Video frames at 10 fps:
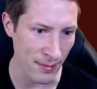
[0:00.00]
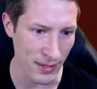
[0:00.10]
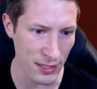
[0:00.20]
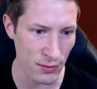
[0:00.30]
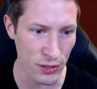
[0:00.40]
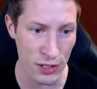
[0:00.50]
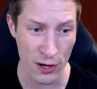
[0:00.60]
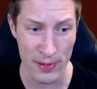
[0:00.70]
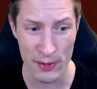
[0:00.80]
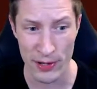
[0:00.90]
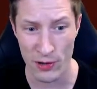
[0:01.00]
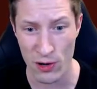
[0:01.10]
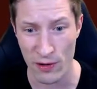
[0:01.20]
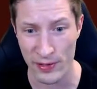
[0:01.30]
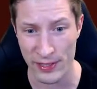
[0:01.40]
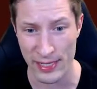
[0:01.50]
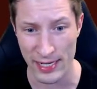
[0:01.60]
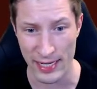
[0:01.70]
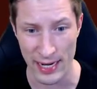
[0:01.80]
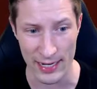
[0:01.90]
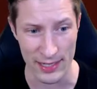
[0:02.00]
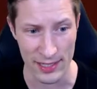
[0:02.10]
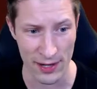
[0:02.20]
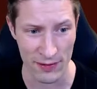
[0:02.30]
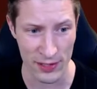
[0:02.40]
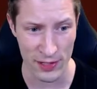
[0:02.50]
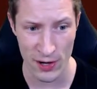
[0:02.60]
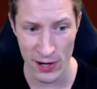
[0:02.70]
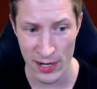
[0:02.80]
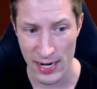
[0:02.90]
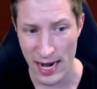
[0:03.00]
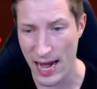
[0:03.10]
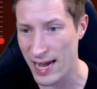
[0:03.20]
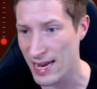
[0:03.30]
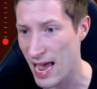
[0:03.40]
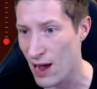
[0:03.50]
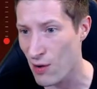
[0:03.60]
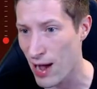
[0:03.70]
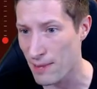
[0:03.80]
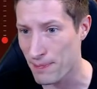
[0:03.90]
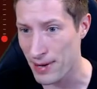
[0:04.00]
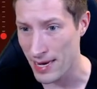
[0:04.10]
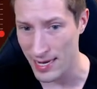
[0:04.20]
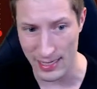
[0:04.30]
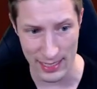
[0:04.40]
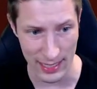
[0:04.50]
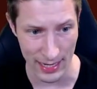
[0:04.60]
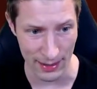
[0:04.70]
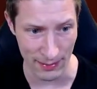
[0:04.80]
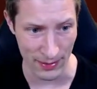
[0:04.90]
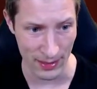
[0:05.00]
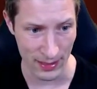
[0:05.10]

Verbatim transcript: And this will show me where all their dedicated servers are and how I ping to them.